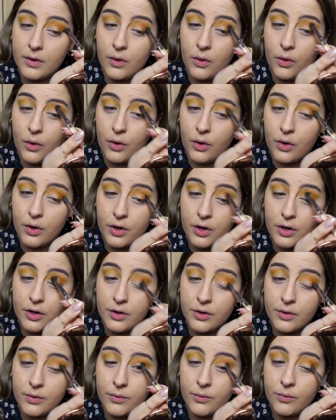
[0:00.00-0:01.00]

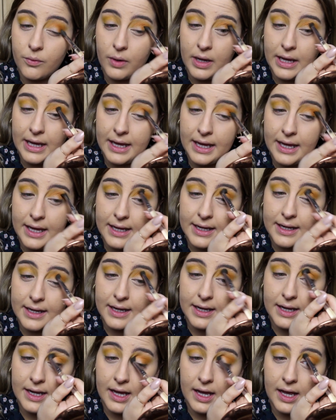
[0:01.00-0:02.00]
Or when
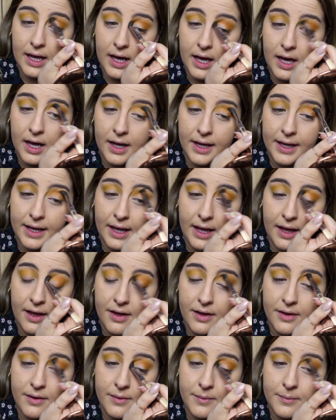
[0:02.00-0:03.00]
I
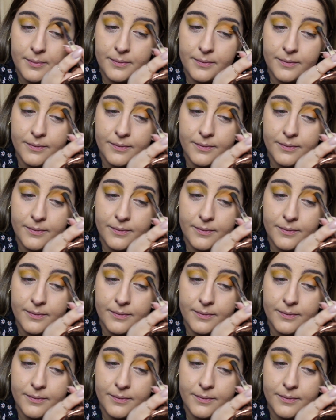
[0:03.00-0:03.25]
am